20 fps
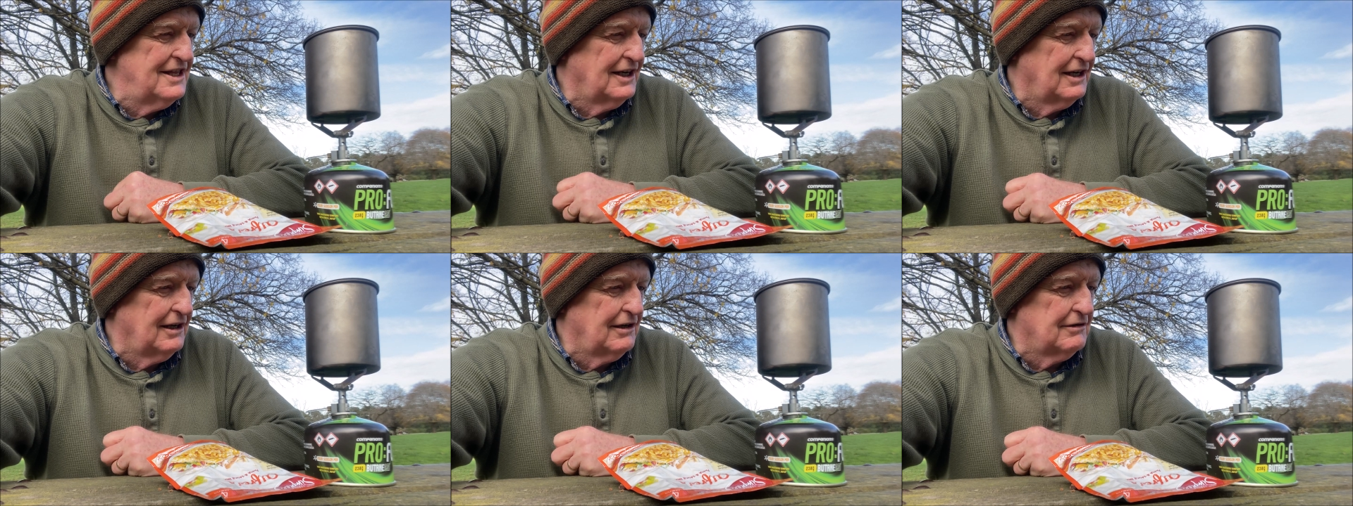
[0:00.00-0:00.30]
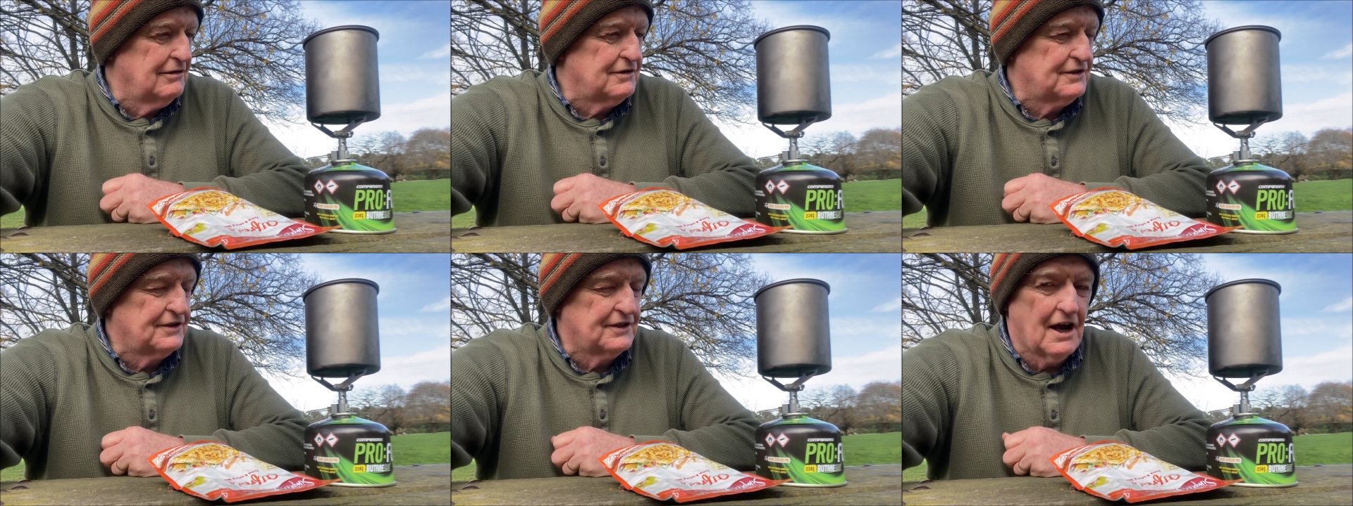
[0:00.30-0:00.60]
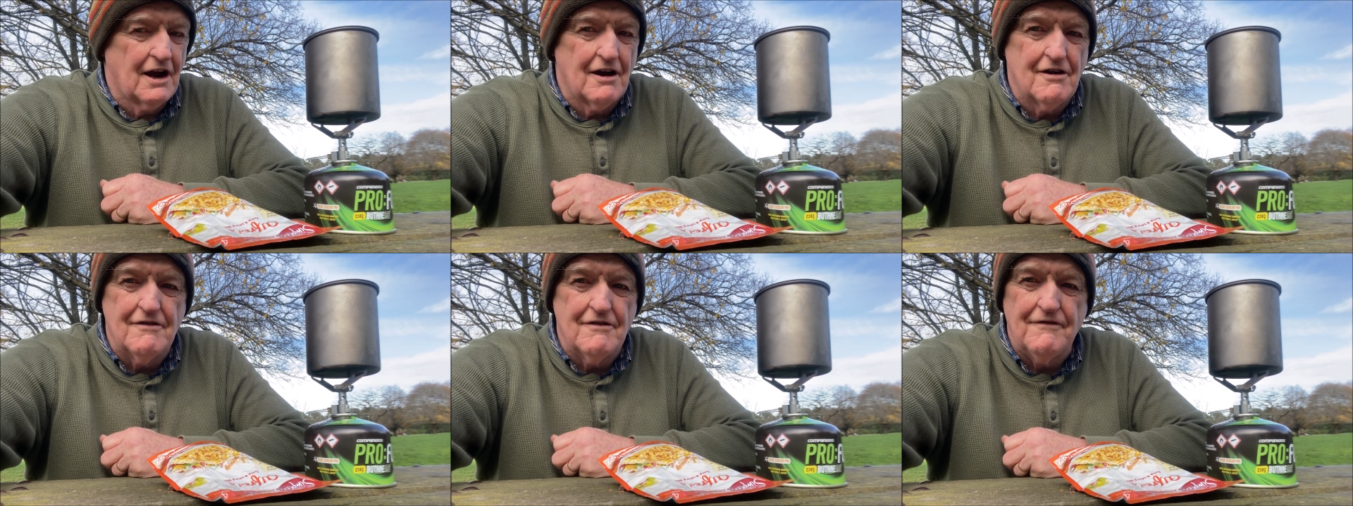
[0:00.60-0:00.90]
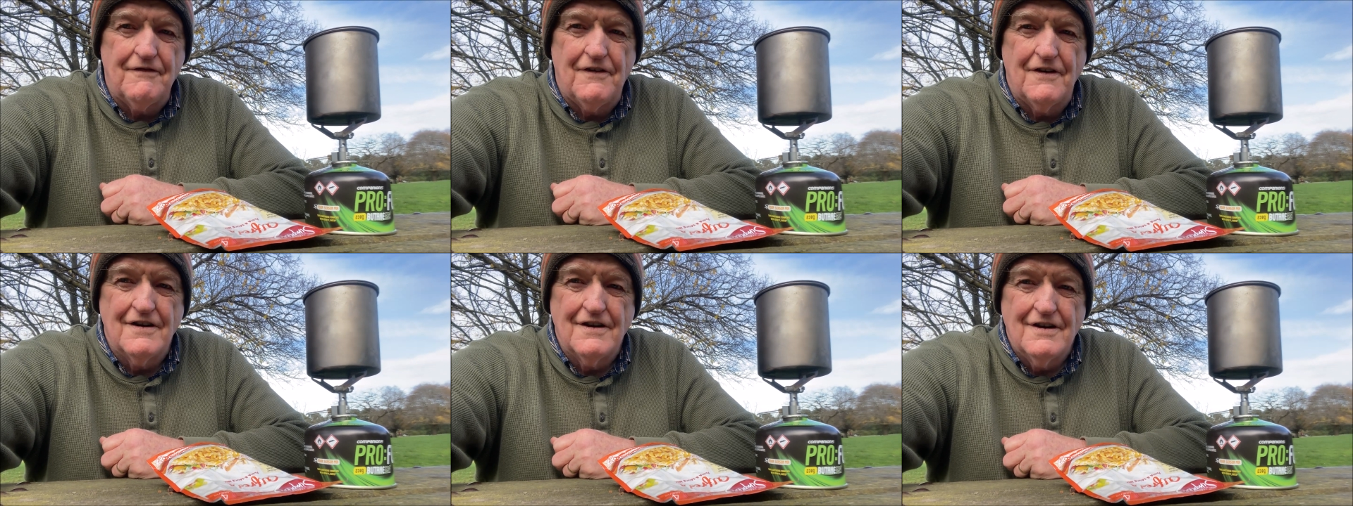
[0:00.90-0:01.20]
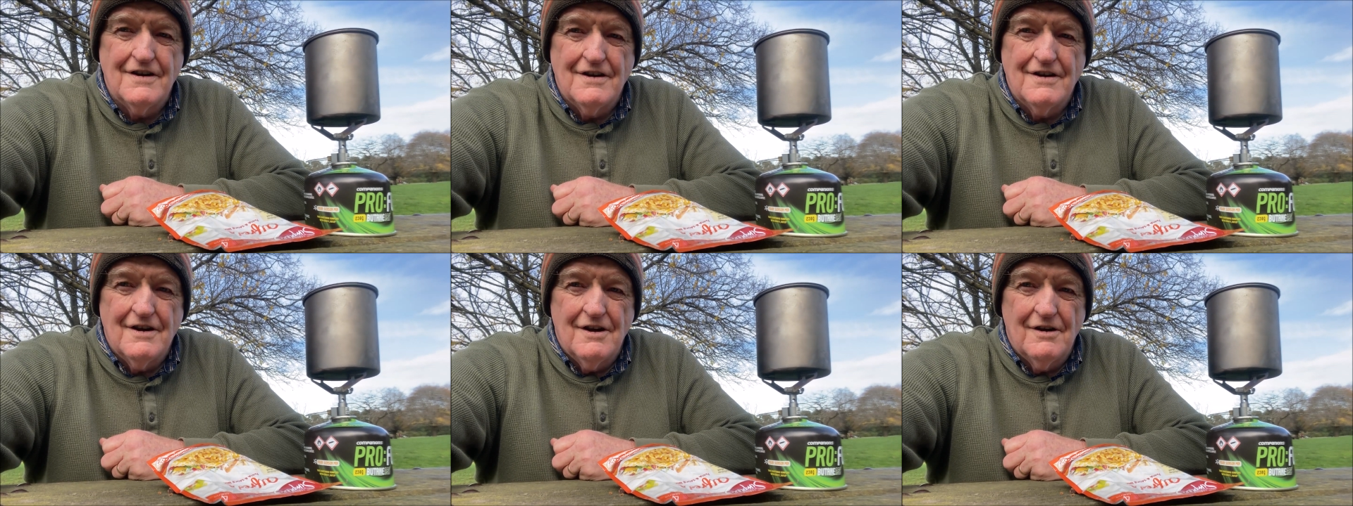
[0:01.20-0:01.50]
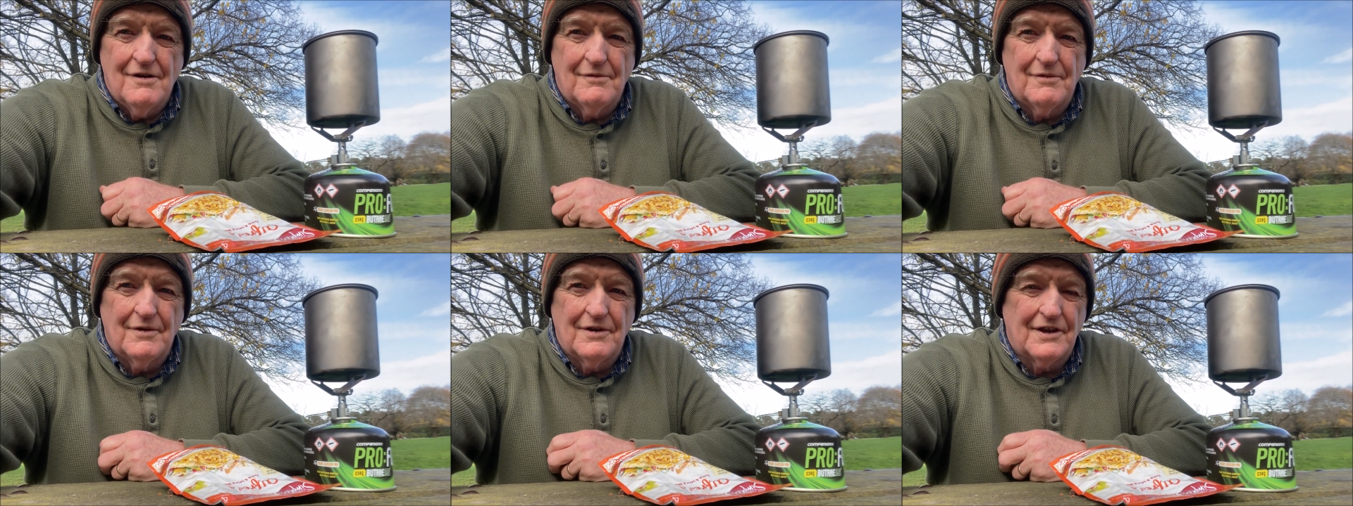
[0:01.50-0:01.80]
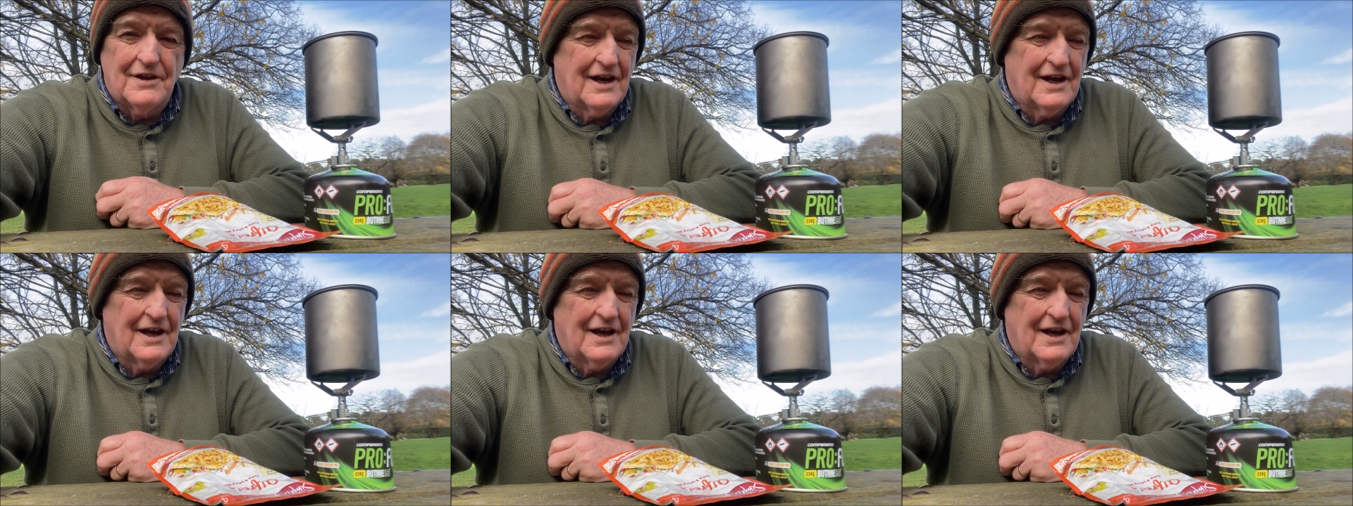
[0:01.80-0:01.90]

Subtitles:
the little stove with